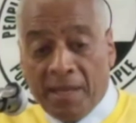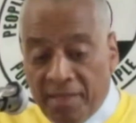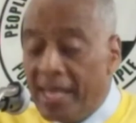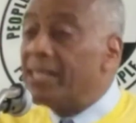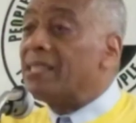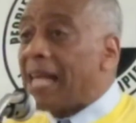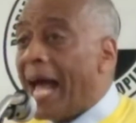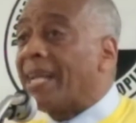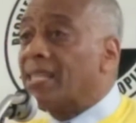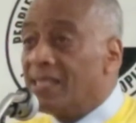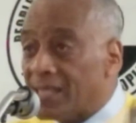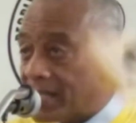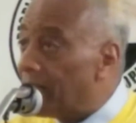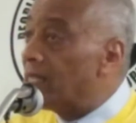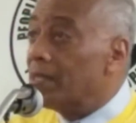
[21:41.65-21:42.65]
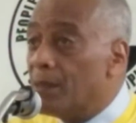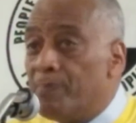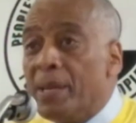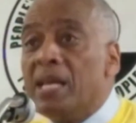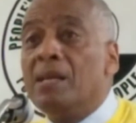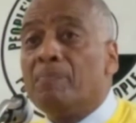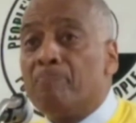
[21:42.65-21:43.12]
This I consider to
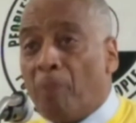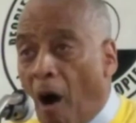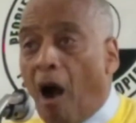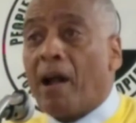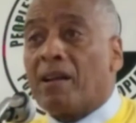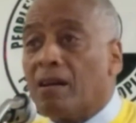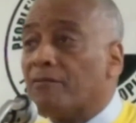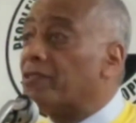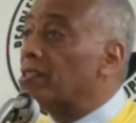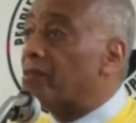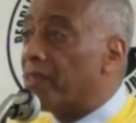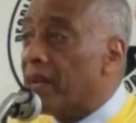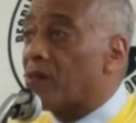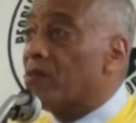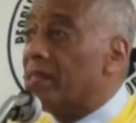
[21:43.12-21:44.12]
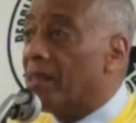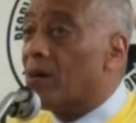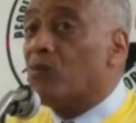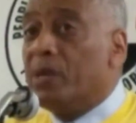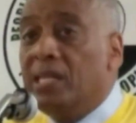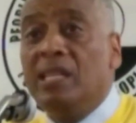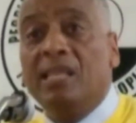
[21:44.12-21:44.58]
be part of the theory
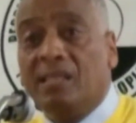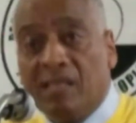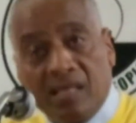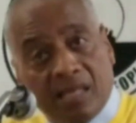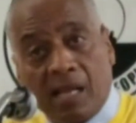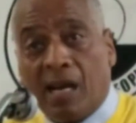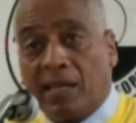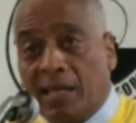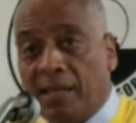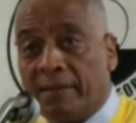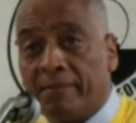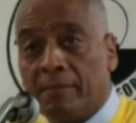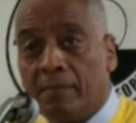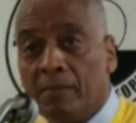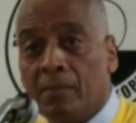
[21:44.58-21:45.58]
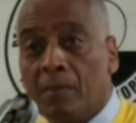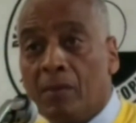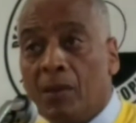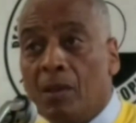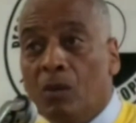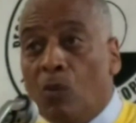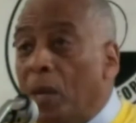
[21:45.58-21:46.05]
that we need to study.
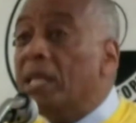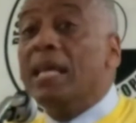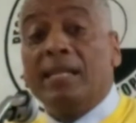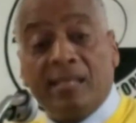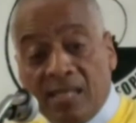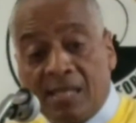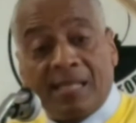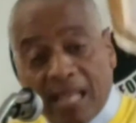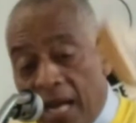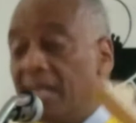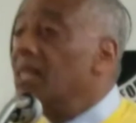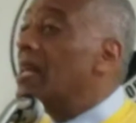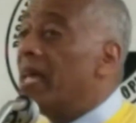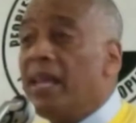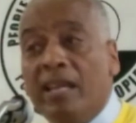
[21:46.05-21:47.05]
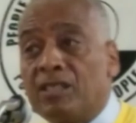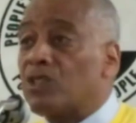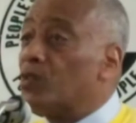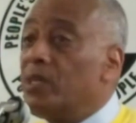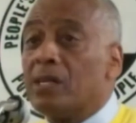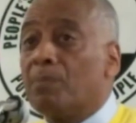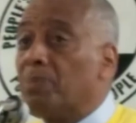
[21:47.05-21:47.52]
We need to study the
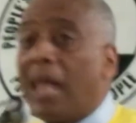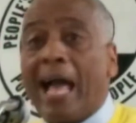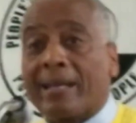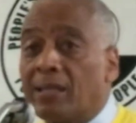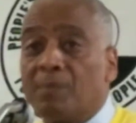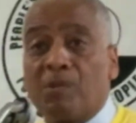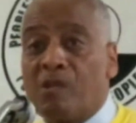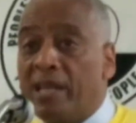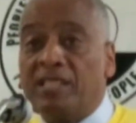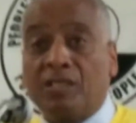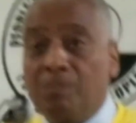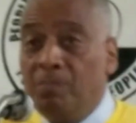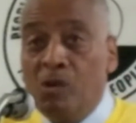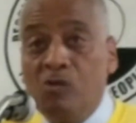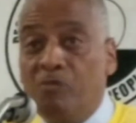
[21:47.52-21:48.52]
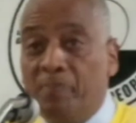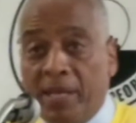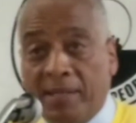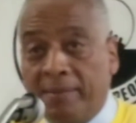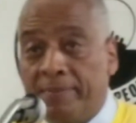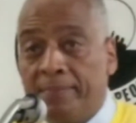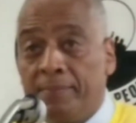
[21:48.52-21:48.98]
history of the Black Liberation Movement.